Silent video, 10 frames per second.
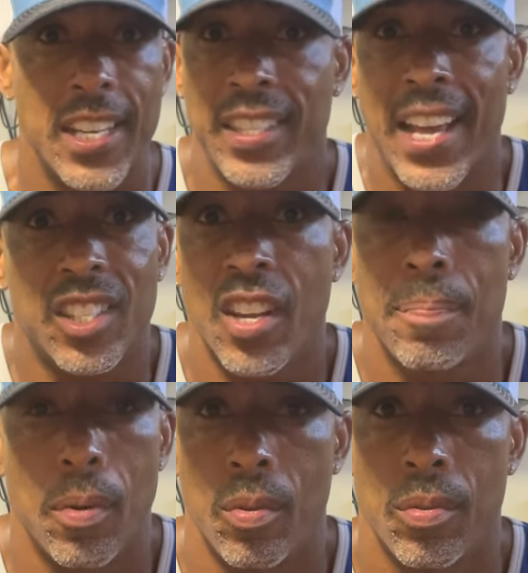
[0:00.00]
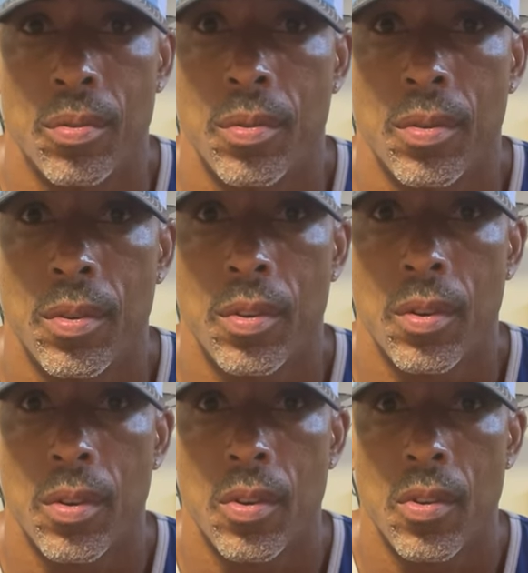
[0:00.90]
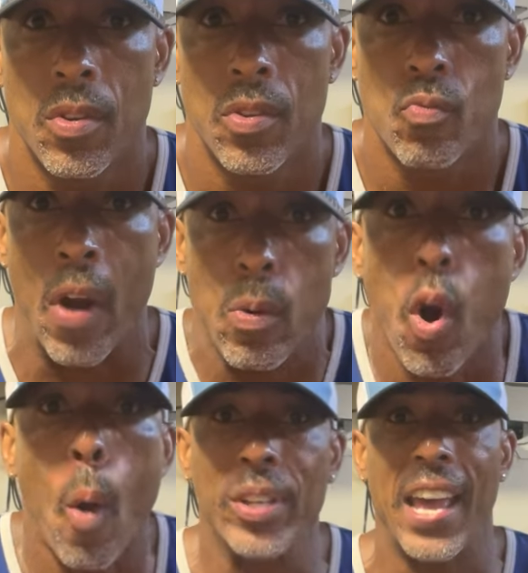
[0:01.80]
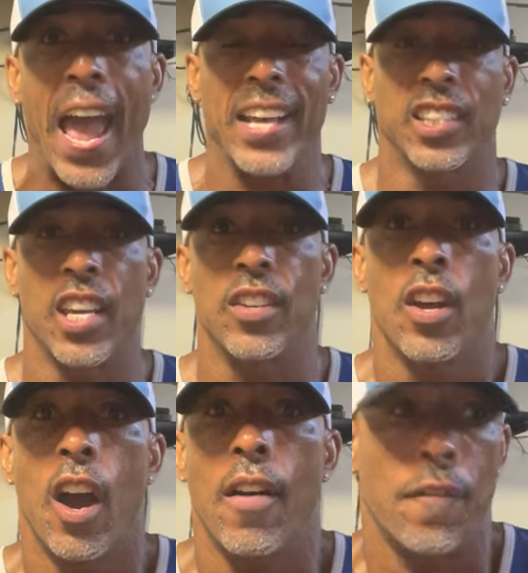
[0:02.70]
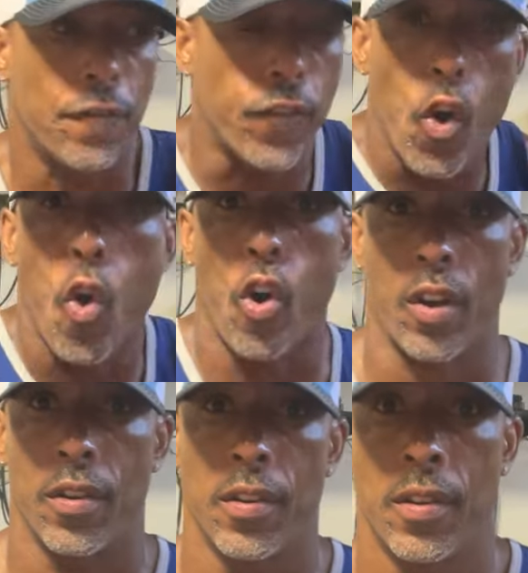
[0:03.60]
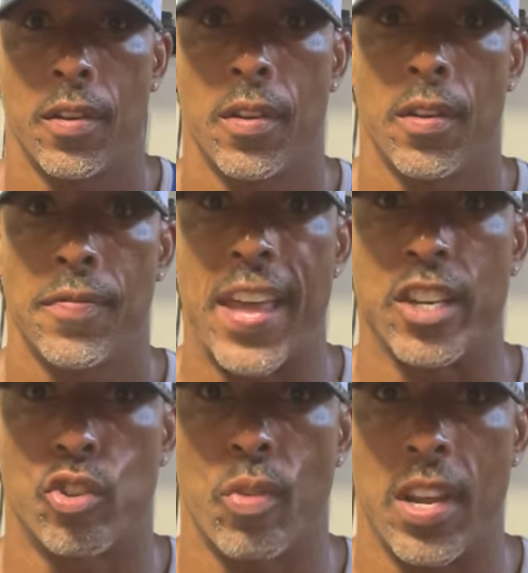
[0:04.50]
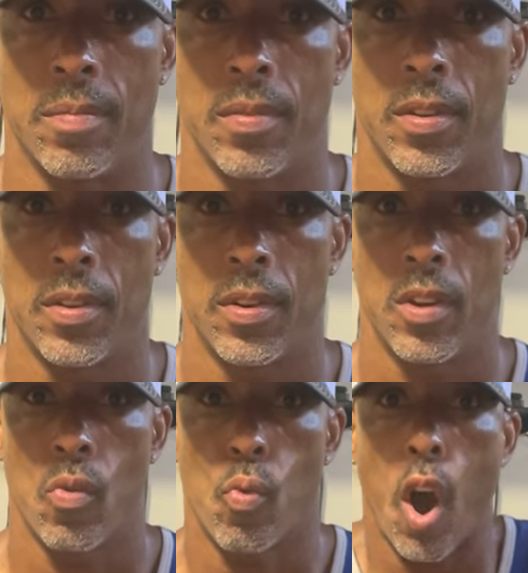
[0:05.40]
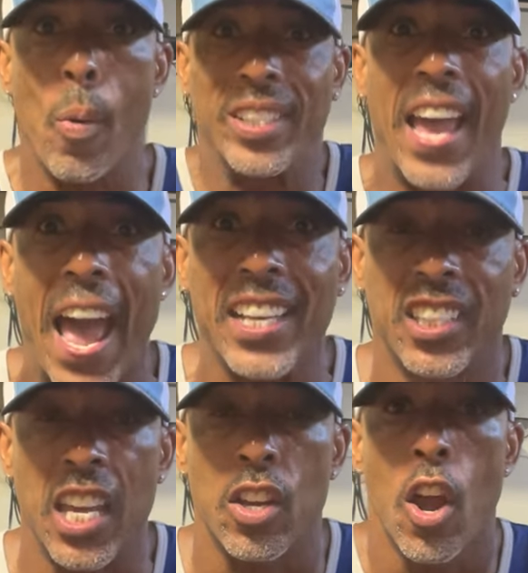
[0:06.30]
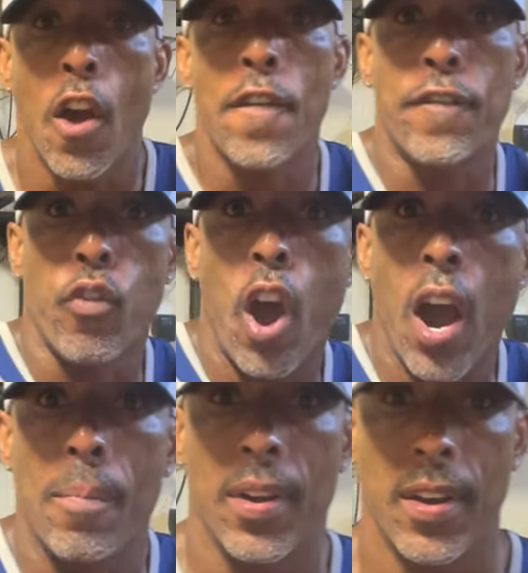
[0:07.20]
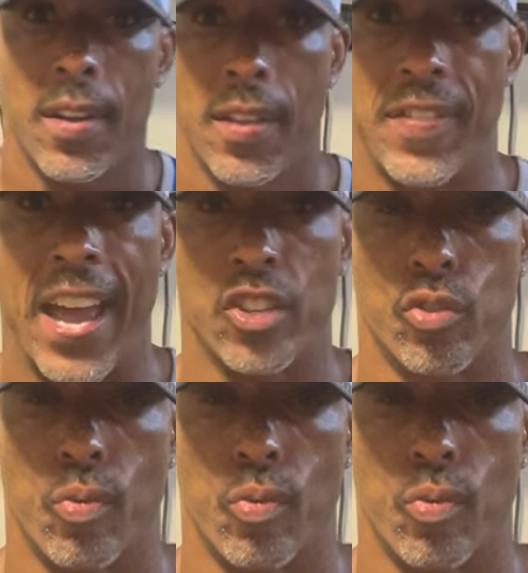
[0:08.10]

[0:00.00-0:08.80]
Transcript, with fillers: It's that simple. Right? We're always asking for that dream. We're always asking from that